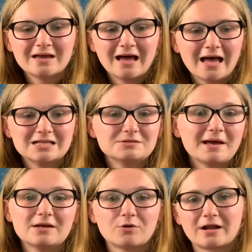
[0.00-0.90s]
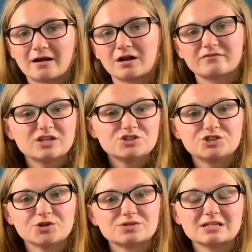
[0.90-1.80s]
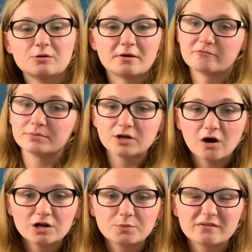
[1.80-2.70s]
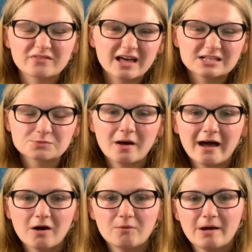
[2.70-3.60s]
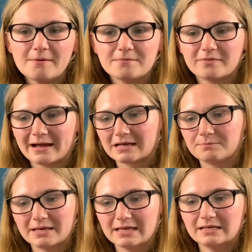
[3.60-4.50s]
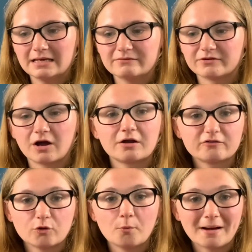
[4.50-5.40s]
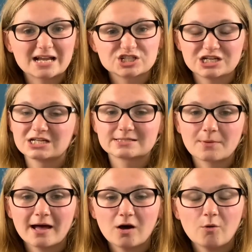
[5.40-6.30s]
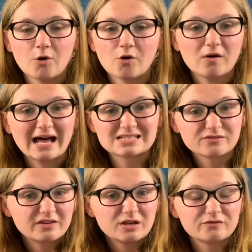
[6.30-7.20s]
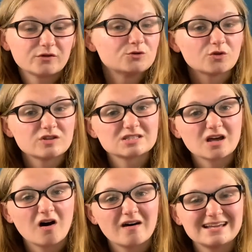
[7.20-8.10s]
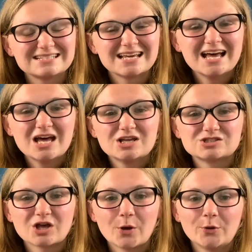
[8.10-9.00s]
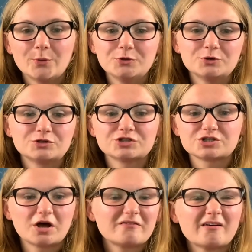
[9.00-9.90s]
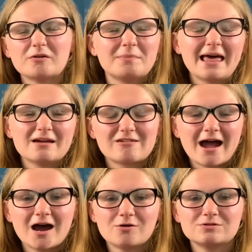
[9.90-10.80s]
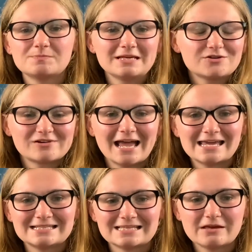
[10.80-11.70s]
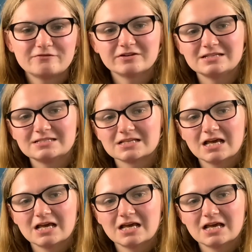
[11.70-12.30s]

And you may want to kind of introduce a little bit of banana with that as well. That could be either kind of all mashed in as well, or as a finger food on the side. So you can just kind of have a play around, be creative, and